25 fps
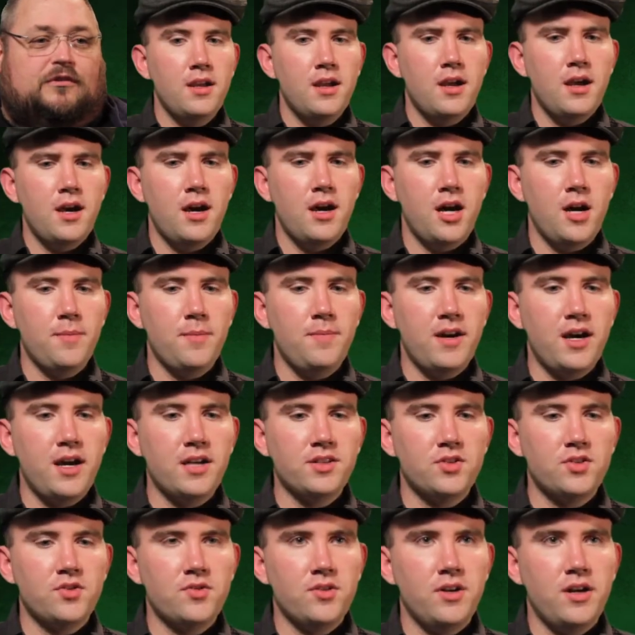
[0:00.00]

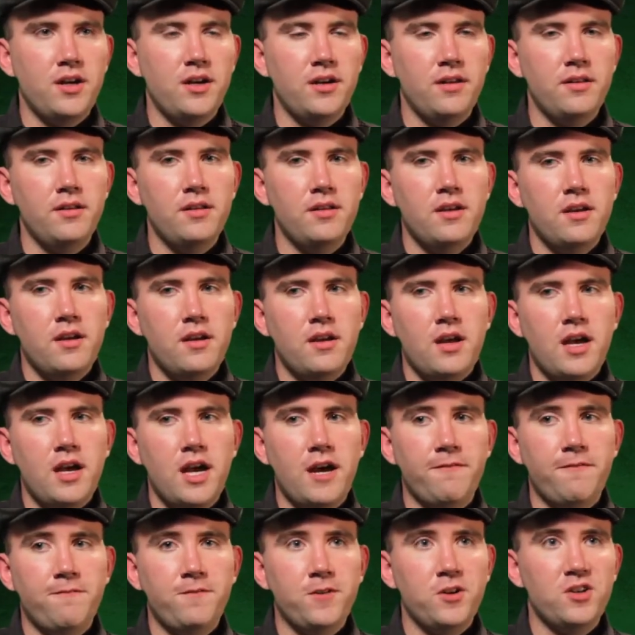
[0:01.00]
Positron,
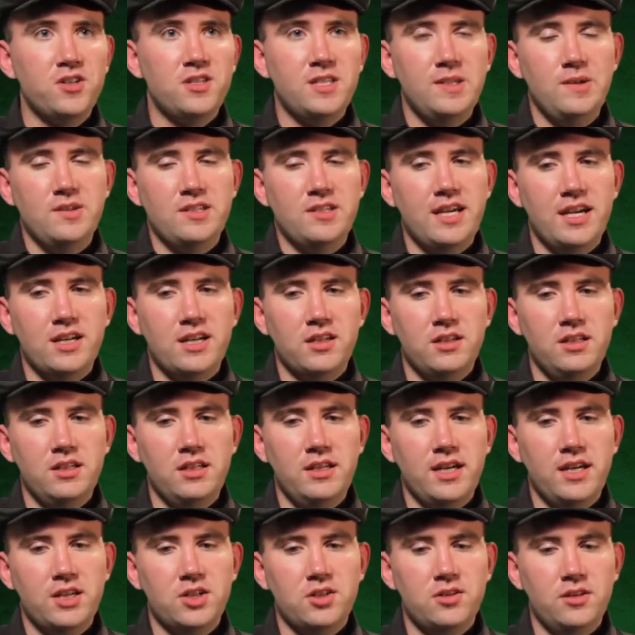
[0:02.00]
at first
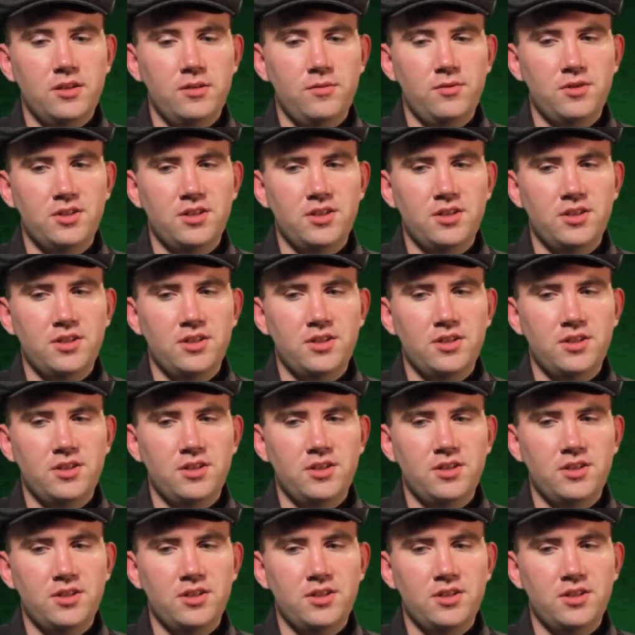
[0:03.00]
he actually was